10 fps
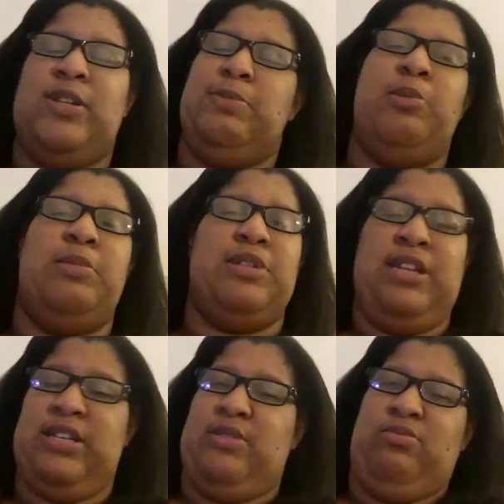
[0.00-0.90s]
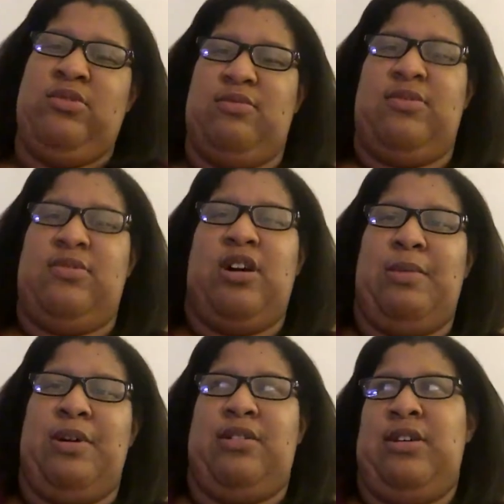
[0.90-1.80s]
moments, and that's we'll talk
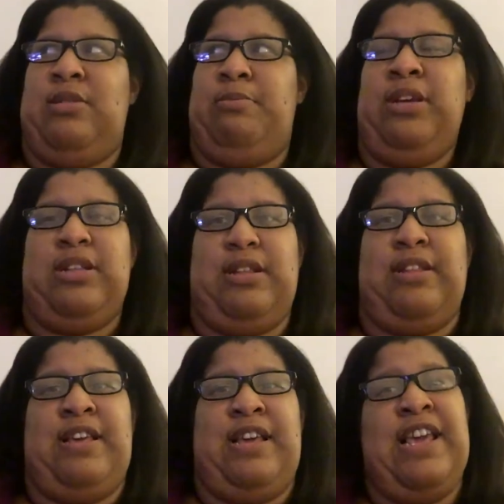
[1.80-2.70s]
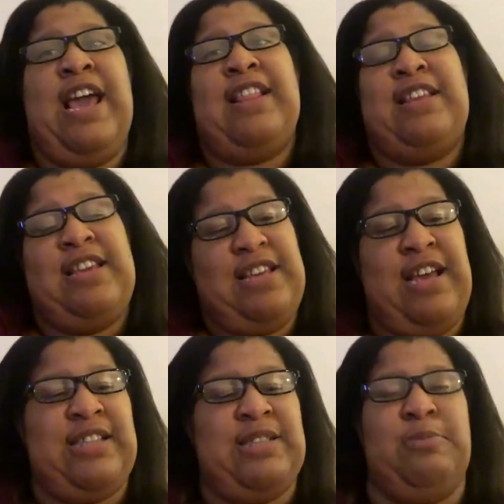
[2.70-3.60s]
about in a bit. He had
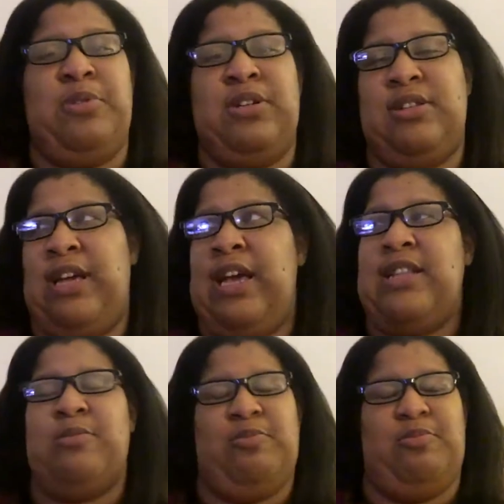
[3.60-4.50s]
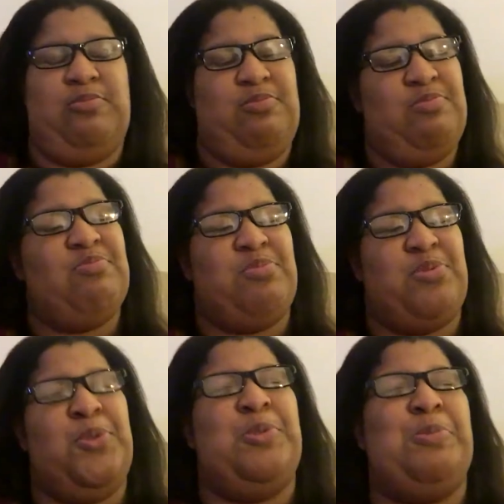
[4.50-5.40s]
some
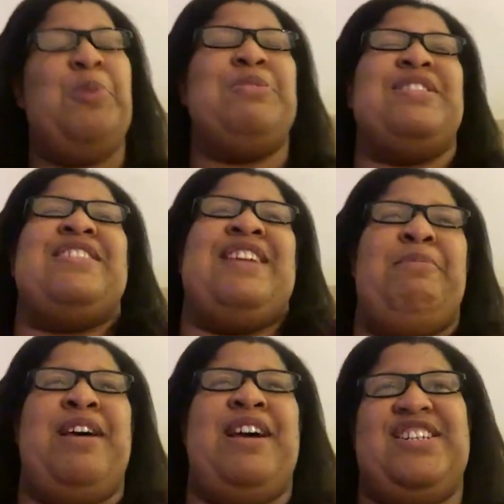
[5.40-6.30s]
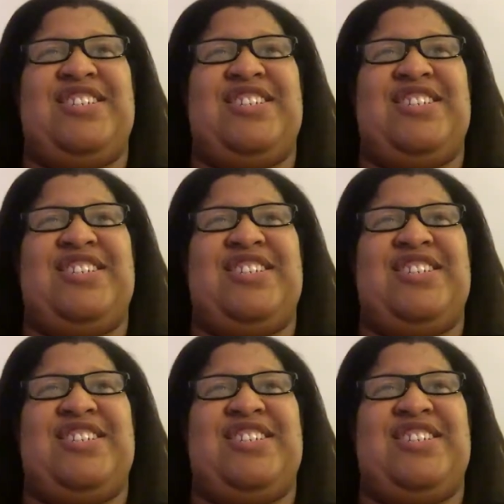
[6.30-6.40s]
brutal moments in that match.